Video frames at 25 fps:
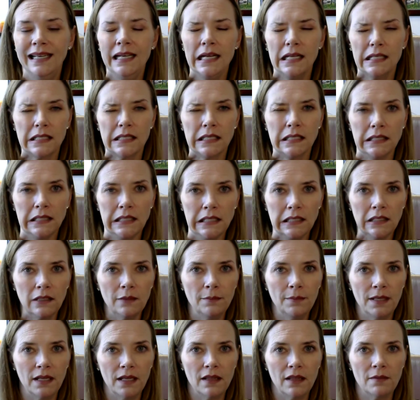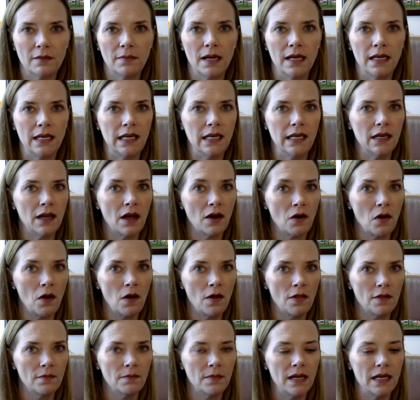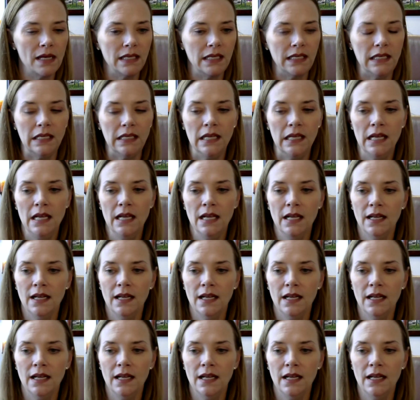it's a little bit of the money, not all the money.